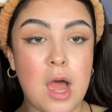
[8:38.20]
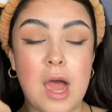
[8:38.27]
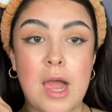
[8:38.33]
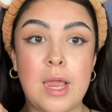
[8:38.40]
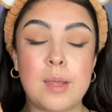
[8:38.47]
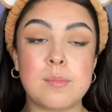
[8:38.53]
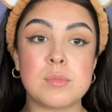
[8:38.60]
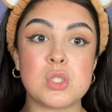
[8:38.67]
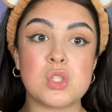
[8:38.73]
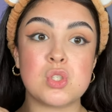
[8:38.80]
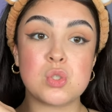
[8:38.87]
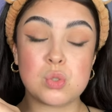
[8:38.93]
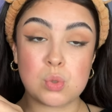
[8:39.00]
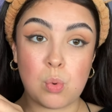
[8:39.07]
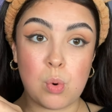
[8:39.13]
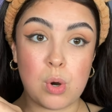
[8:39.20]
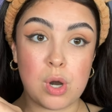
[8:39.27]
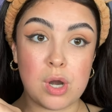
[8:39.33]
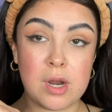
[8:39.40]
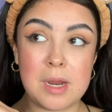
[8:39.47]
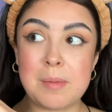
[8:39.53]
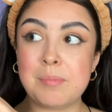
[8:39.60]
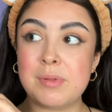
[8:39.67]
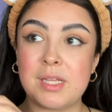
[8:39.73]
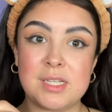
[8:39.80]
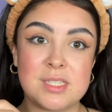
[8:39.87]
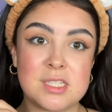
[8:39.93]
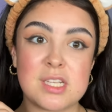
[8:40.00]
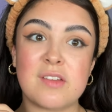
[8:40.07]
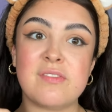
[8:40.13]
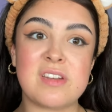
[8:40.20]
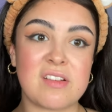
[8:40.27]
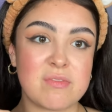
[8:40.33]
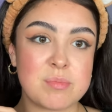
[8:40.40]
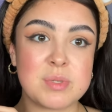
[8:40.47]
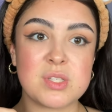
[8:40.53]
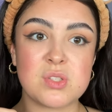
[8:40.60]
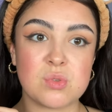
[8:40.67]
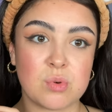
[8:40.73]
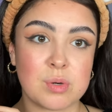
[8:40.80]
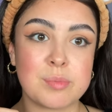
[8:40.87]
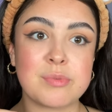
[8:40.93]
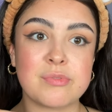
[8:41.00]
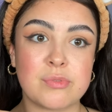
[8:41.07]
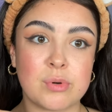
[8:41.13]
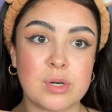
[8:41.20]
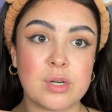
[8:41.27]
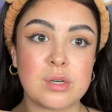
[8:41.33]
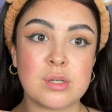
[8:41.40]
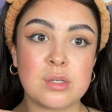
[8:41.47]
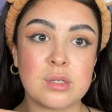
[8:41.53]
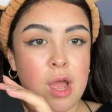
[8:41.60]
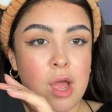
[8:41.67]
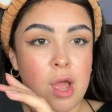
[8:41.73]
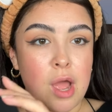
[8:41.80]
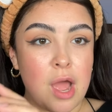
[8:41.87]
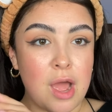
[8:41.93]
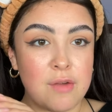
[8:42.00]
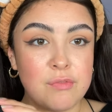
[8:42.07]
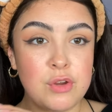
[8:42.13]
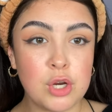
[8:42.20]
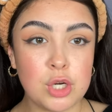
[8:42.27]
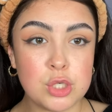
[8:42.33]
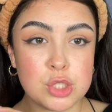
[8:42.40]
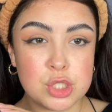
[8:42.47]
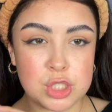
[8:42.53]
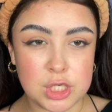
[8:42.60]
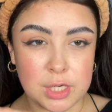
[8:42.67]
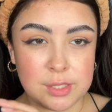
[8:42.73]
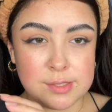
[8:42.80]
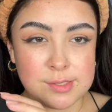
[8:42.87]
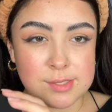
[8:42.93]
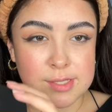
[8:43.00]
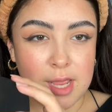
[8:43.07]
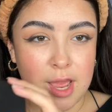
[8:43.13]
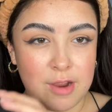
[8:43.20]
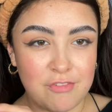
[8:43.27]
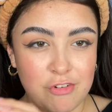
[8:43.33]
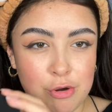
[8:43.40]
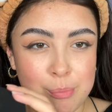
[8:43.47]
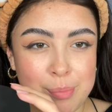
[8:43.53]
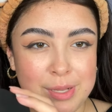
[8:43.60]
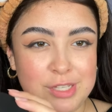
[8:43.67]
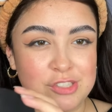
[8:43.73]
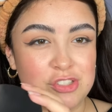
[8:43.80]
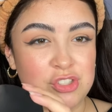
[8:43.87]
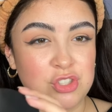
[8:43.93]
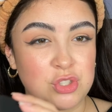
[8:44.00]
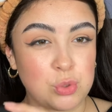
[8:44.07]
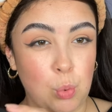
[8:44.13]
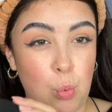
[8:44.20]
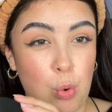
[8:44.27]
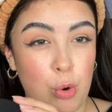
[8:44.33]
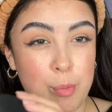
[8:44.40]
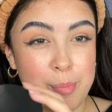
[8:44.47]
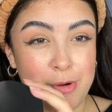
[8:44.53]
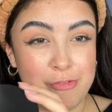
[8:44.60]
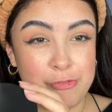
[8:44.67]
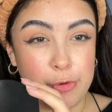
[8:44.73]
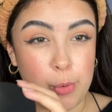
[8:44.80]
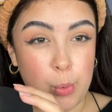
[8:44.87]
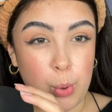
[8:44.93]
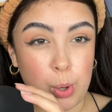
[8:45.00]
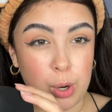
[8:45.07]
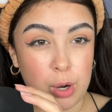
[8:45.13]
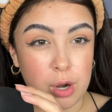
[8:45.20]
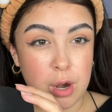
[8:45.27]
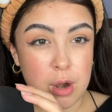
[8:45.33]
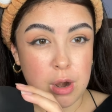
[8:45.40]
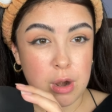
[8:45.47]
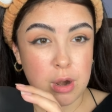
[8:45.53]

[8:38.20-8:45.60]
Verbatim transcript: I am sore in places I've never been sore before. Have your shins ever been sore before?